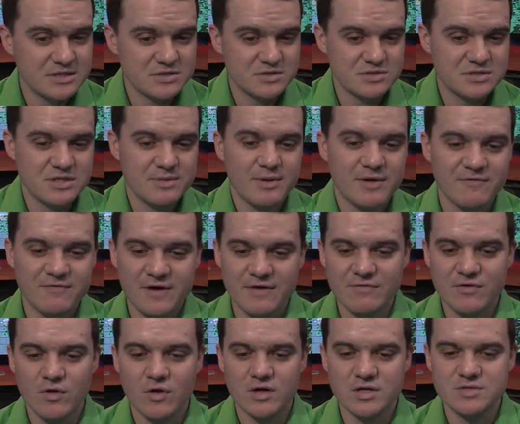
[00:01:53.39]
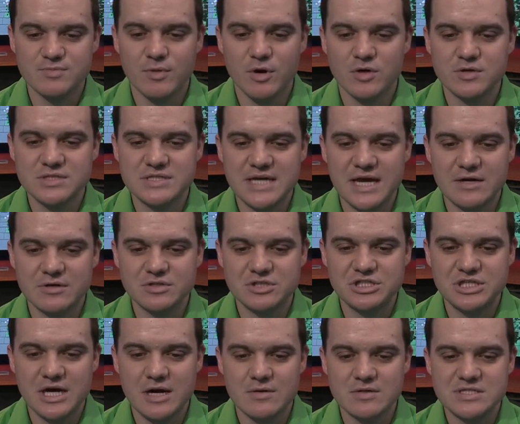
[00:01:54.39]
you will see by 5 o'clock tomorrow, scattered
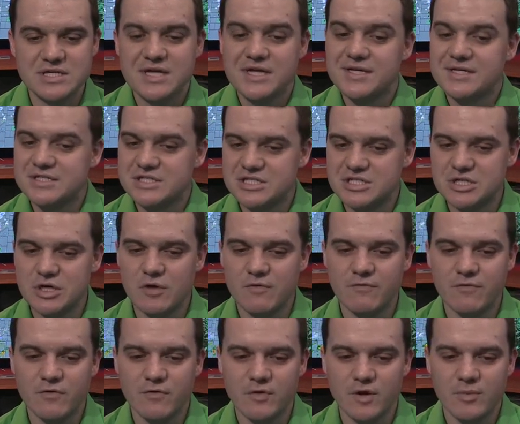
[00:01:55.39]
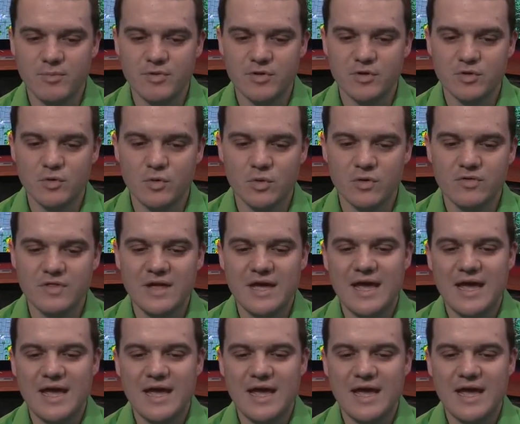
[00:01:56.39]
showers, snow further up in the north,